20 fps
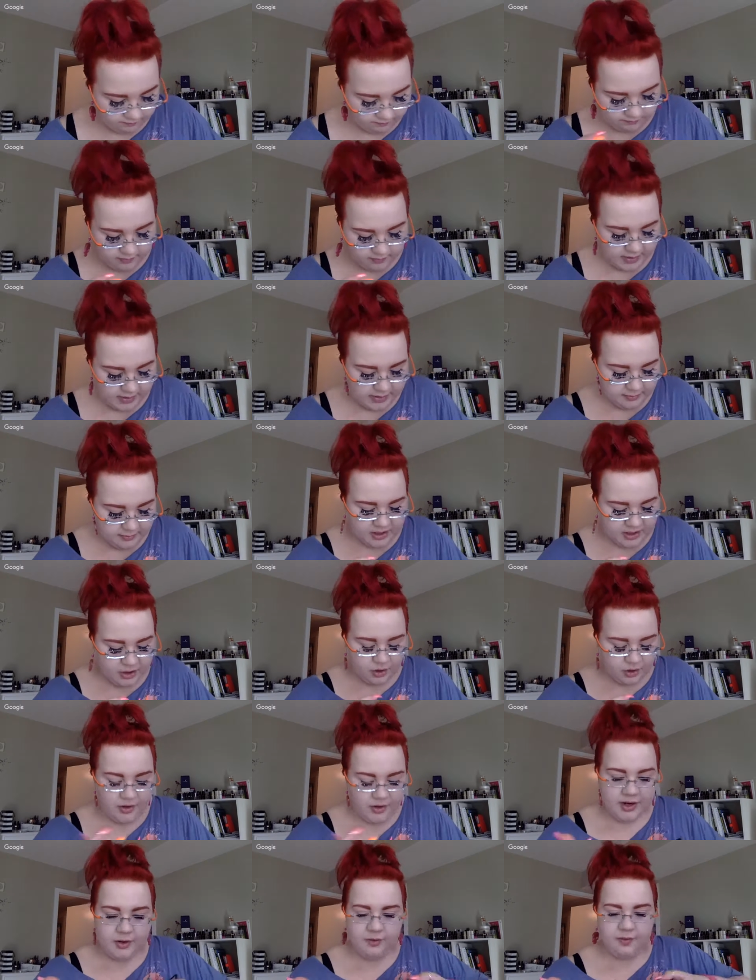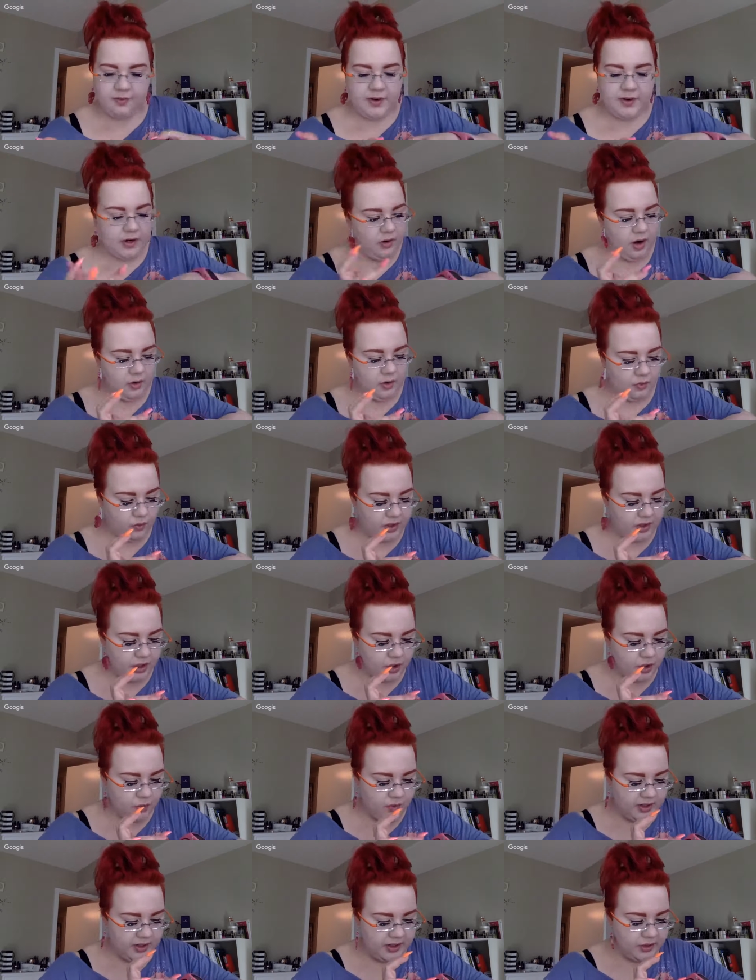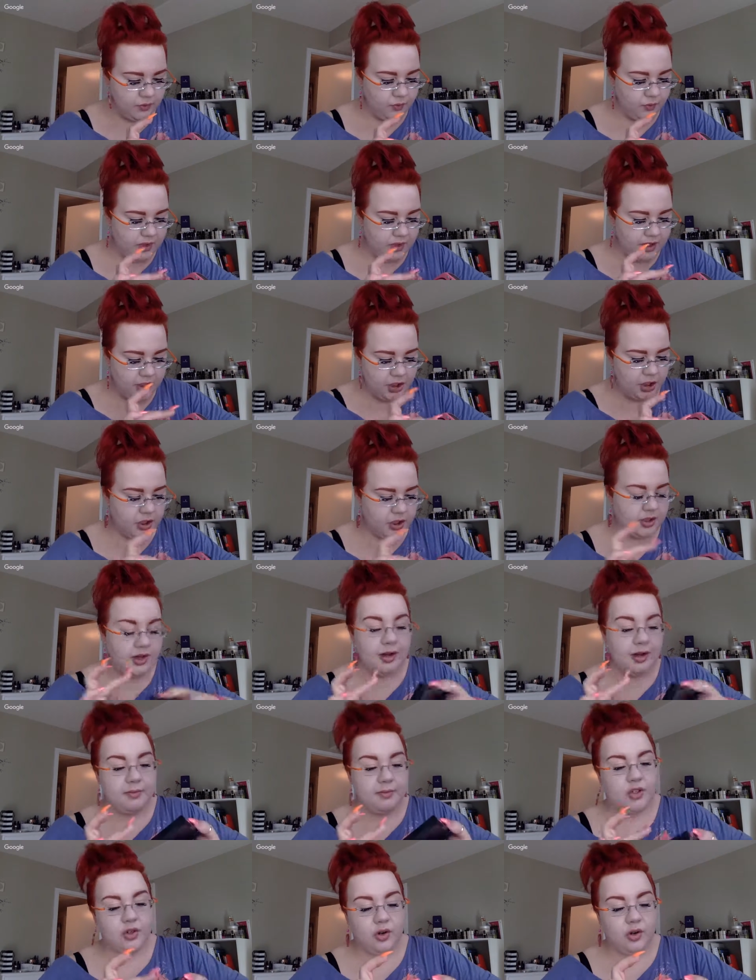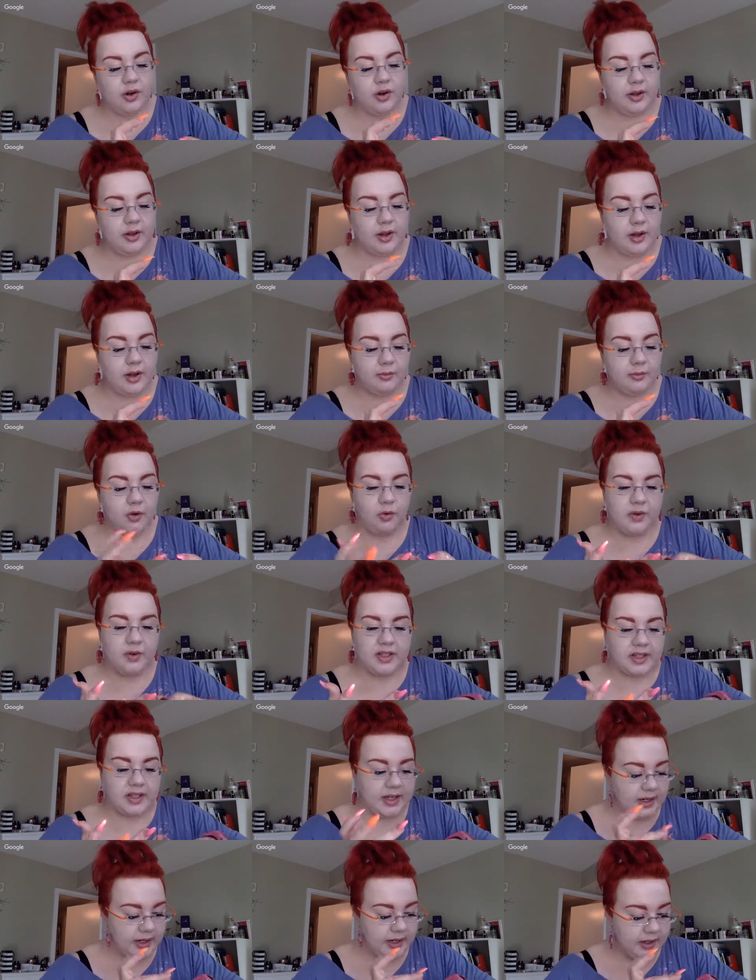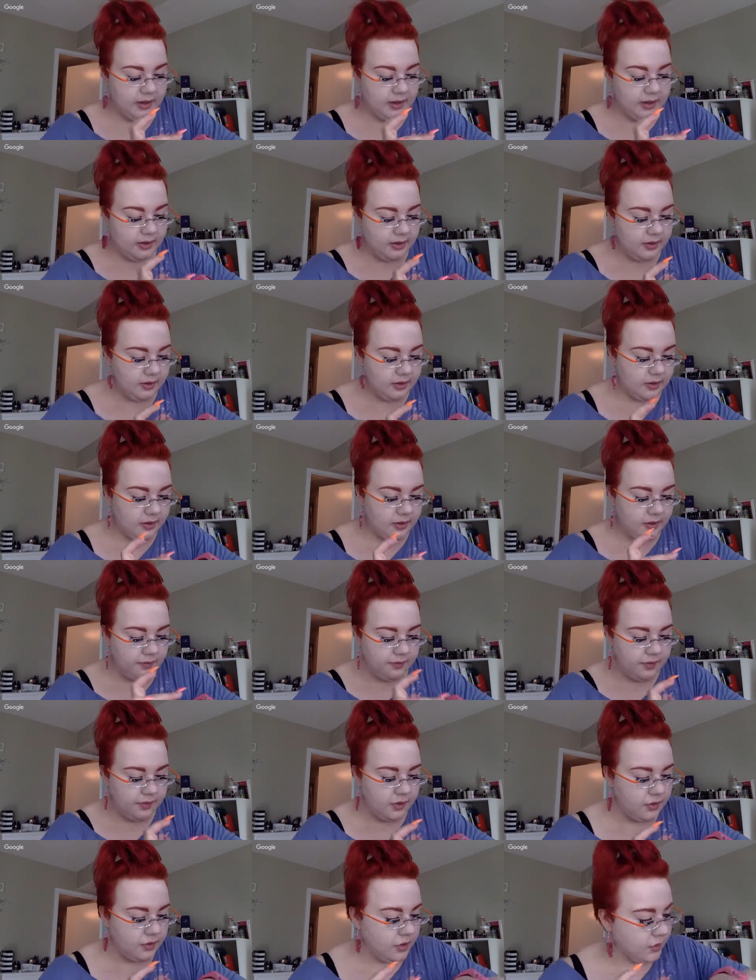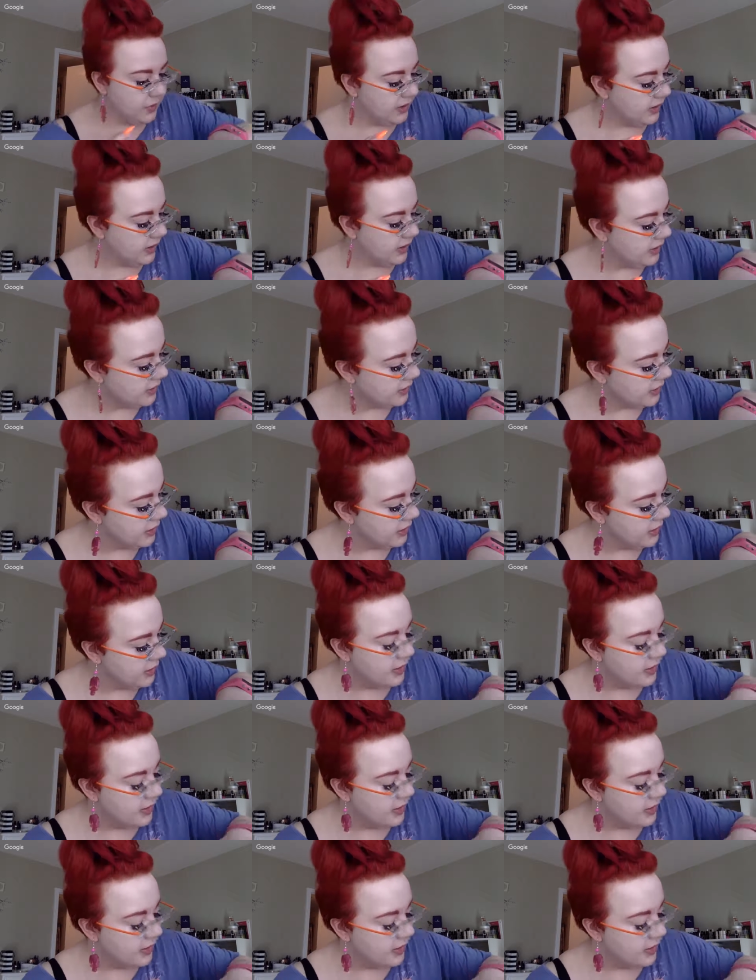Let me try to figure out which one is which. I'm sorry, I'm always getting confused with this.